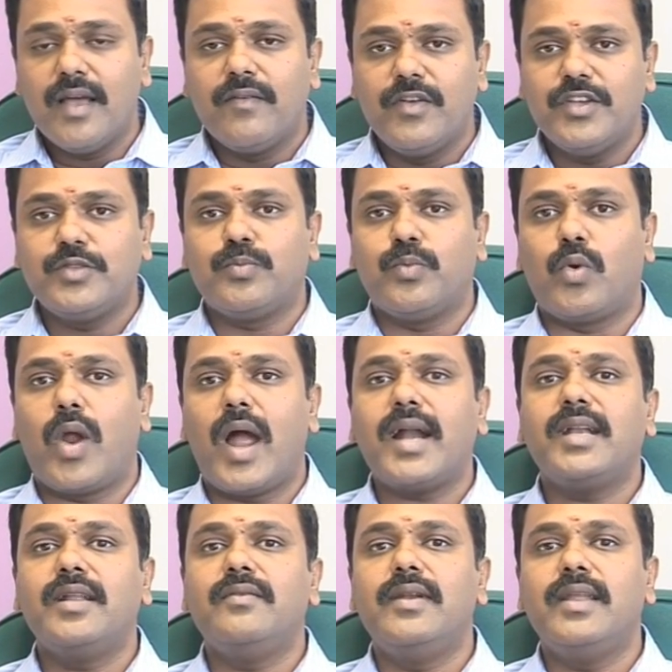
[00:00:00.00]
which
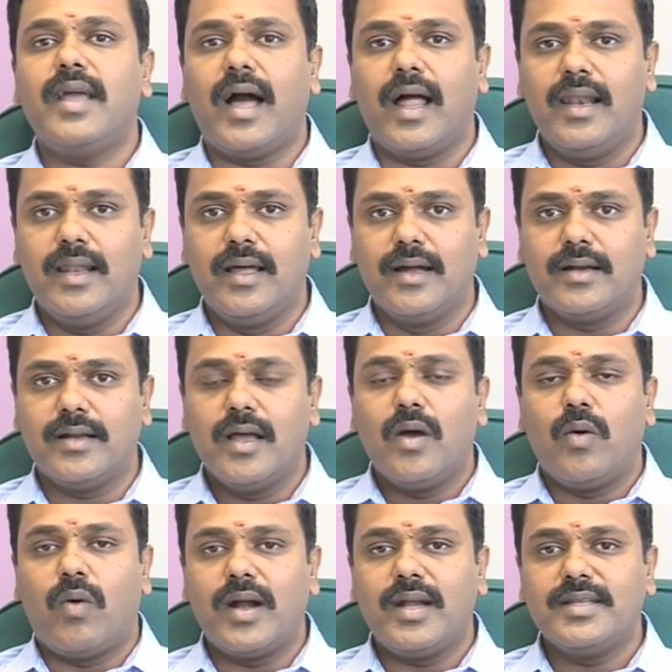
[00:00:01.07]
proactively alert
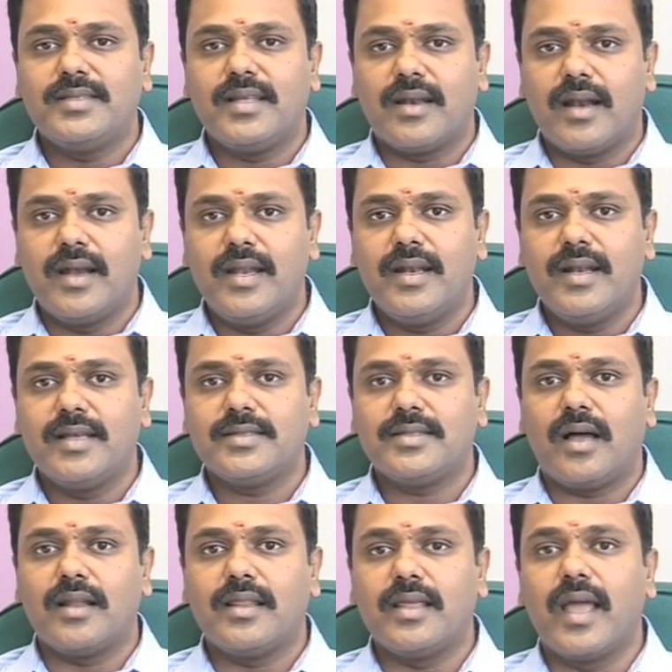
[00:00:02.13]
what is the readiness
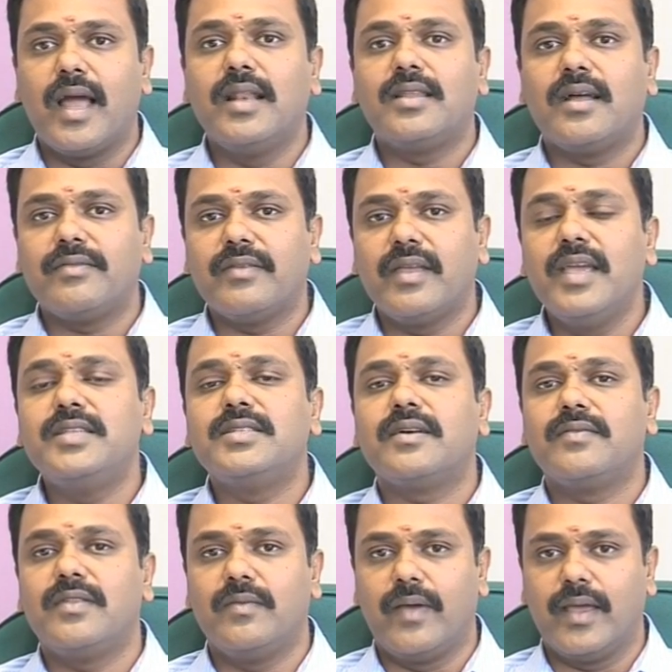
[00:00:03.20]
or the health of each
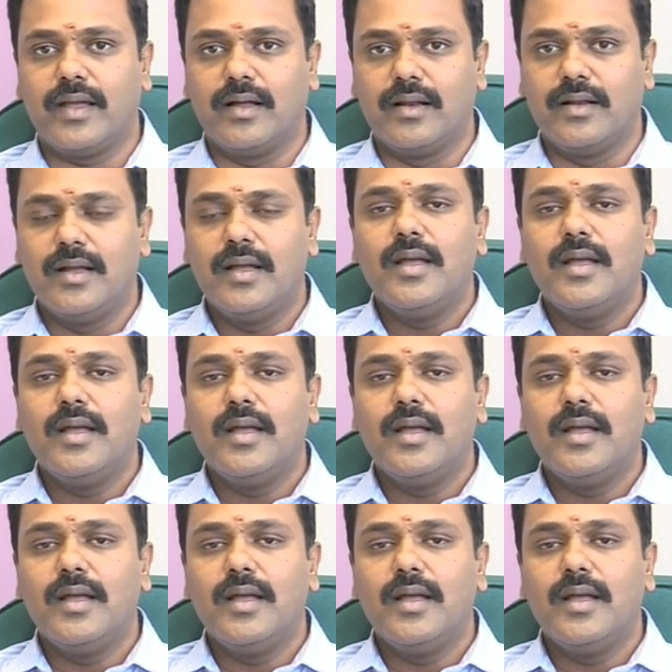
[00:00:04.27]
of the vehicle